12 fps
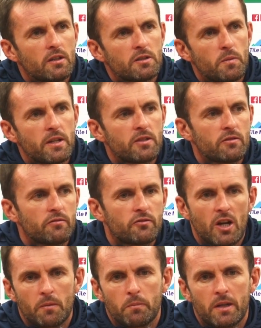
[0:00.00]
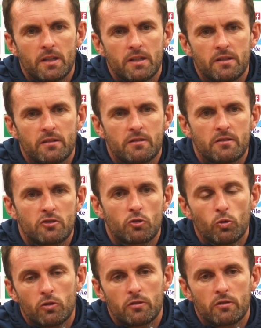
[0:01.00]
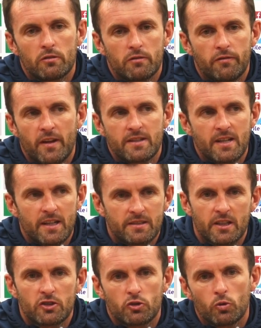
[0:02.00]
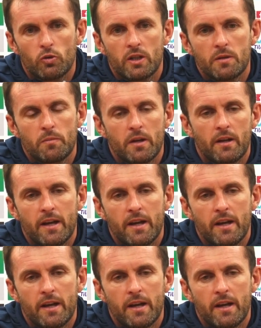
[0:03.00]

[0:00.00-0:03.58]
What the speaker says: speaks of Jack Butland, Stoke, the fantastic Stoke keeper.